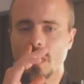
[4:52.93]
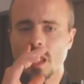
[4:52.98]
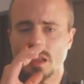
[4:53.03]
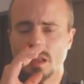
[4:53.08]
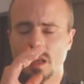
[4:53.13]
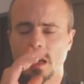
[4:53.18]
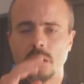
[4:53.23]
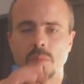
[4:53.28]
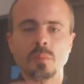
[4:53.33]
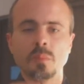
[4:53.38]

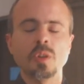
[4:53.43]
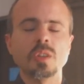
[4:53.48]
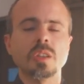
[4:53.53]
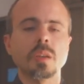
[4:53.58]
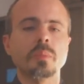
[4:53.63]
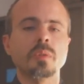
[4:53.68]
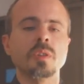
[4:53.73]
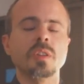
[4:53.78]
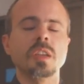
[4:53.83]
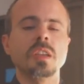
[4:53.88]
there are
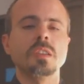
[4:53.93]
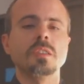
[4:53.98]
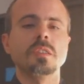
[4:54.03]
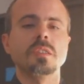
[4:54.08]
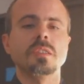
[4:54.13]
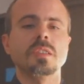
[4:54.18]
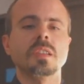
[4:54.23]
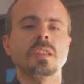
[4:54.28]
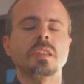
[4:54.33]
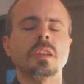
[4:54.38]
multiple
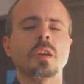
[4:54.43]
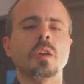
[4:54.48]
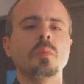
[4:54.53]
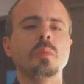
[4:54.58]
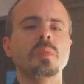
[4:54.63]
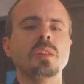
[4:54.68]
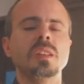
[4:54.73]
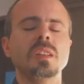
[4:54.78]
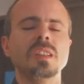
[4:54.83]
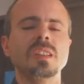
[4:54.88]
natures that are
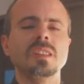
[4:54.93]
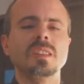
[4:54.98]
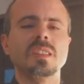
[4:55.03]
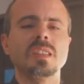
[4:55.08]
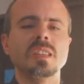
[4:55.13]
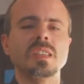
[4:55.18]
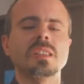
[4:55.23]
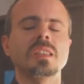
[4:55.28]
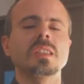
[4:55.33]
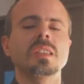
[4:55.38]
completely
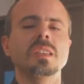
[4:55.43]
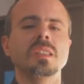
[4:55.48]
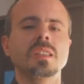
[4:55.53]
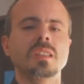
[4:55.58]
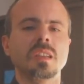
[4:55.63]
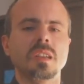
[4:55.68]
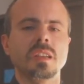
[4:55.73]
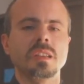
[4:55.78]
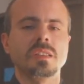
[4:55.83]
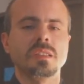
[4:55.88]

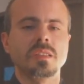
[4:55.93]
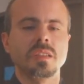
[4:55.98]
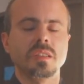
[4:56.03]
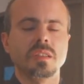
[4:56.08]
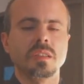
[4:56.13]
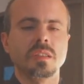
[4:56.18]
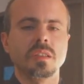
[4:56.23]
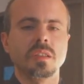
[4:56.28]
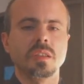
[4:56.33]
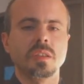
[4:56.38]

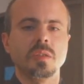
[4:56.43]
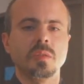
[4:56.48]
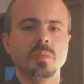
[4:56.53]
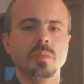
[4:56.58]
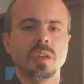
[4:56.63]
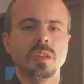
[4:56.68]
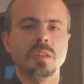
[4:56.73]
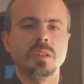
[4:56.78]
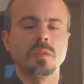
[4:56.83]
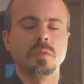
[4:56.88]
disinterested in the
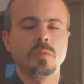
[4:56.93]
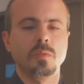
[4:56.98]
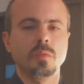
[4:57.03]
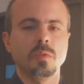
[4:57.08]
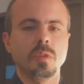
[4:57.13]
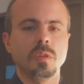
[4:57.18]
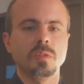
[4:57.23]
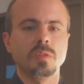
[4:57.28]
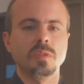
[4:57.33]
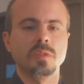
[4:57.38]
human
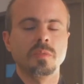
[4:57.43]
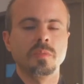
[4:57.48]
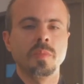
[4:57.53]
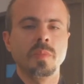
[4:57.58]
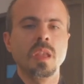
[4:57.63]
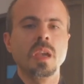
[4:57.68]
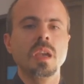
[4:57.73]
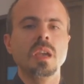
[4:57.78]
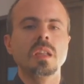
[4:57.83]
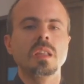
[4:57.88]
world,
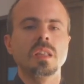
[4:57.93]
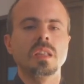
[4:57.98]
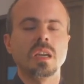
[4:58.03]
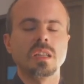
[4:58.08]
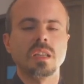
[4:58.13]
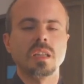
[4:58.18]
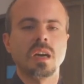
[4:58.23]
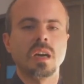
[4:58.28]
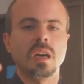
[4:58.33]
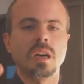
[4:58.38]

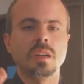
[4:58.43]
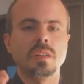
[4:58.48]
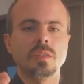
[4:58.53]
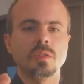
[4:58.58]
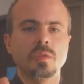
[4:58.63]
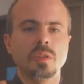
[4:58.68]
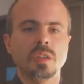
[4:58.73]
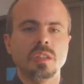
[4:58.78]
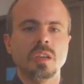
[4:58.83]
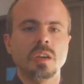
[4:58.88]
that are
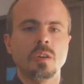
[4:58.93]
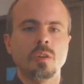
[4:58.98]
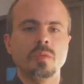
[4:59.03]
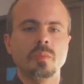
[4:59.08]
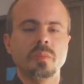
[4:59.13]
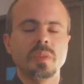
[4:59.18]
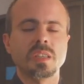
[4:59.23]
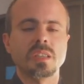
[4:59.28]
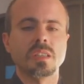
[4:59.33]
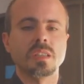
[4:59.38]
doing their own
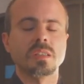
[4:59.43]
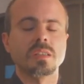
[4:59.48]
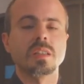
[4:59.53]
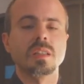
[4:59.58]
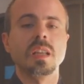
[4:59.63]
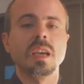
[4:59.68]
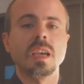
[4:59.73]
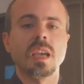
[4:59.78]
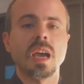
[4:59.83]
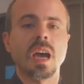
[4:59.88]
business,
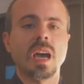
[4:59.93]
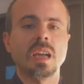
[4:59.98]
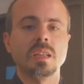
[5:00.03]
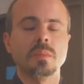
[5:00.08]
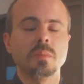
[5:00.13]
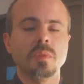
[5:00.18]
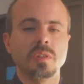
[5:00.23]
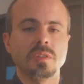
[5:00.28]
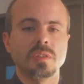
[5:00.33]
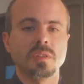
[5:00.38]
like
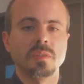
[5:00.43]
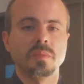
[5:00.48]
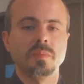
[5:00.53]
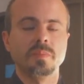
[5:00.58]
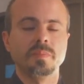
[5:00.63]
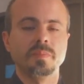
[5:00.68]
animals,